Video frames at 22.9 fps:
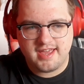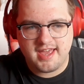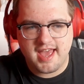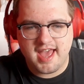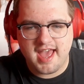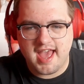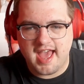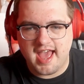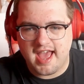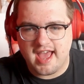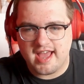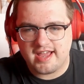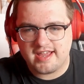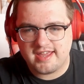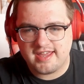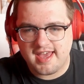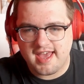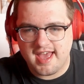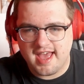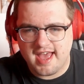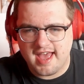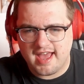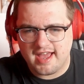Yeah,
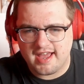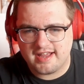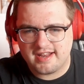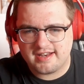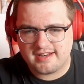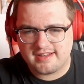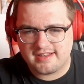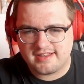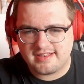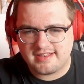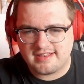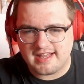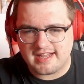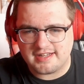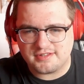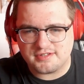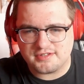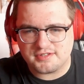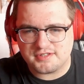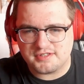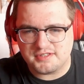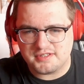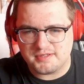Percy. That
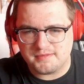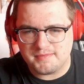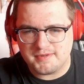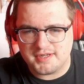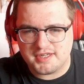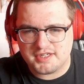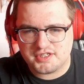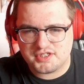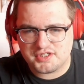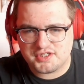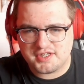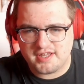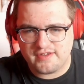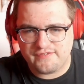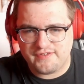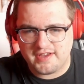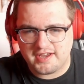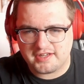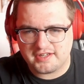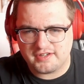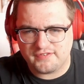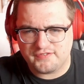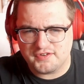doesn't diminish the
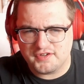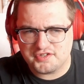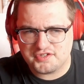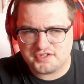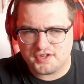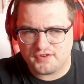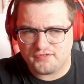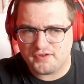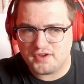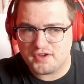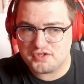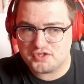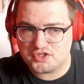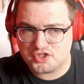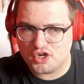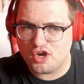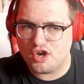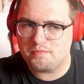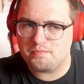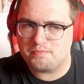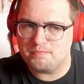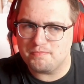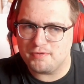effectiveness of her
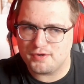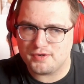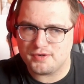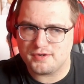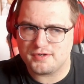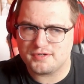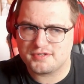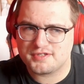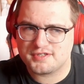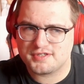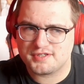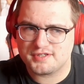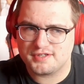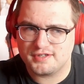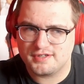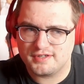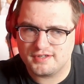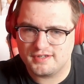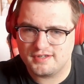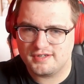job, but...